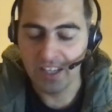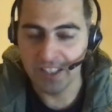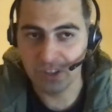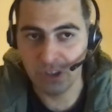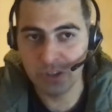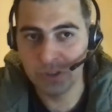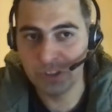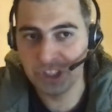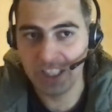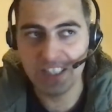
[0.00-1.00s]
It's also
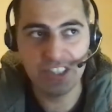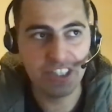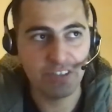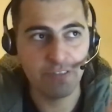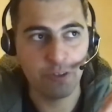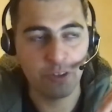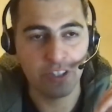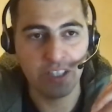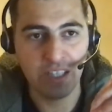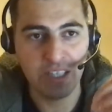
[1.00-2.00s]
challenging for
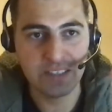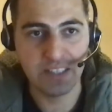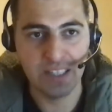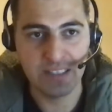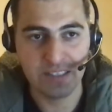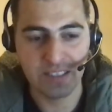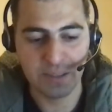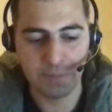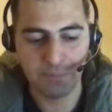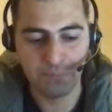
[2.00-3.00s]
us as
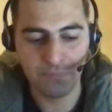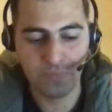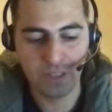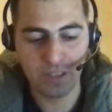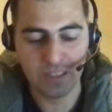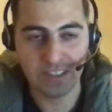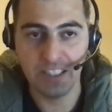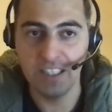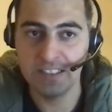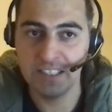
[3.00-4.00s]
an
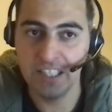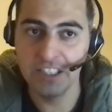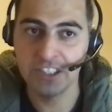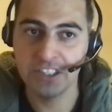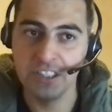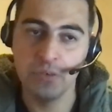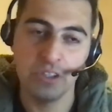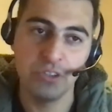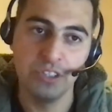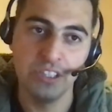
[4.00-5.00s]
industry to
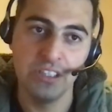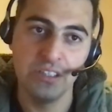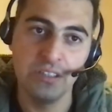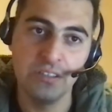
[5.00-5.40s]
actually